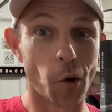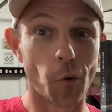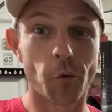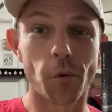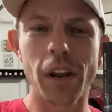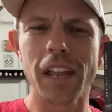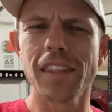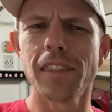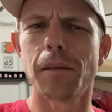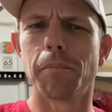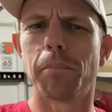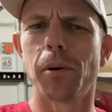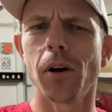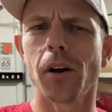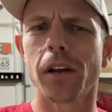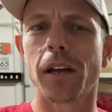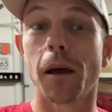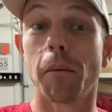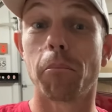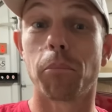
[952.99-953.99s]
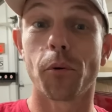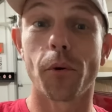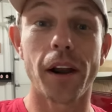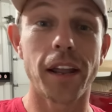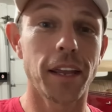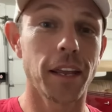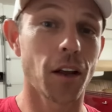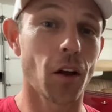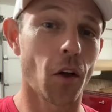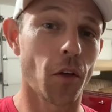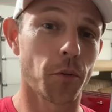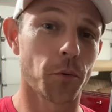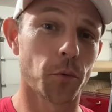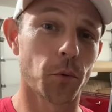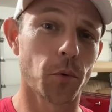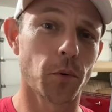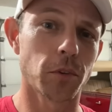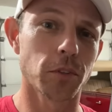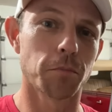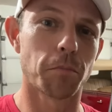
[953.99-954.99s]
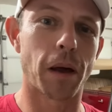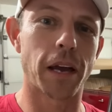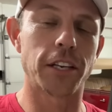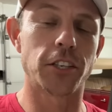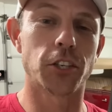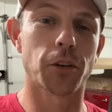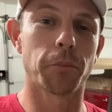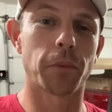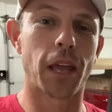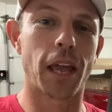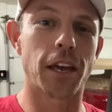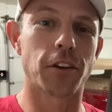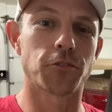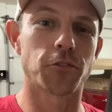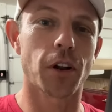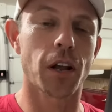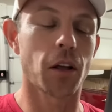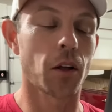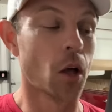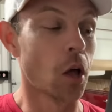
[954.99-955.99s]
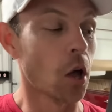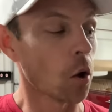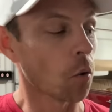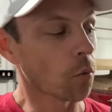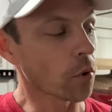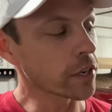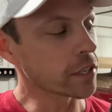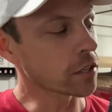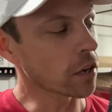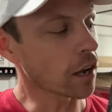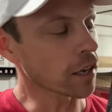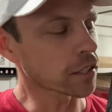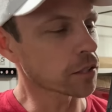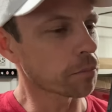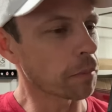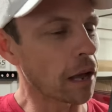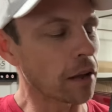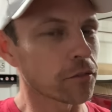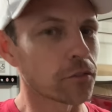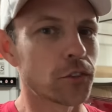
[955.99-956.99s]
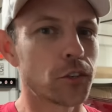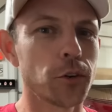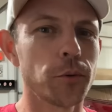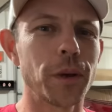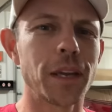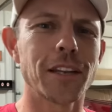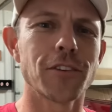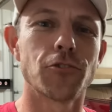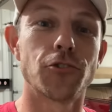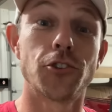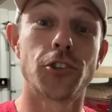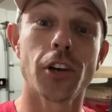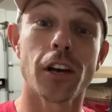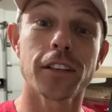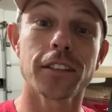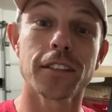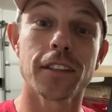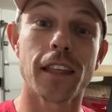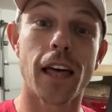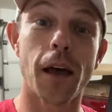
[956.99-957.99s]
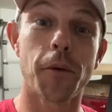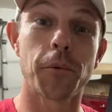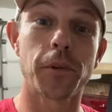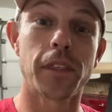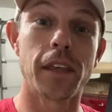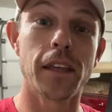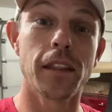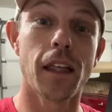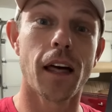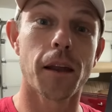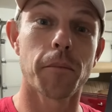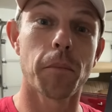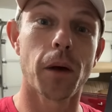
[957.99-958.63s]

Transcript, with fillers: read the book Breaking All the Rules by Jim Cantrell, where he talks about doing just that with Elon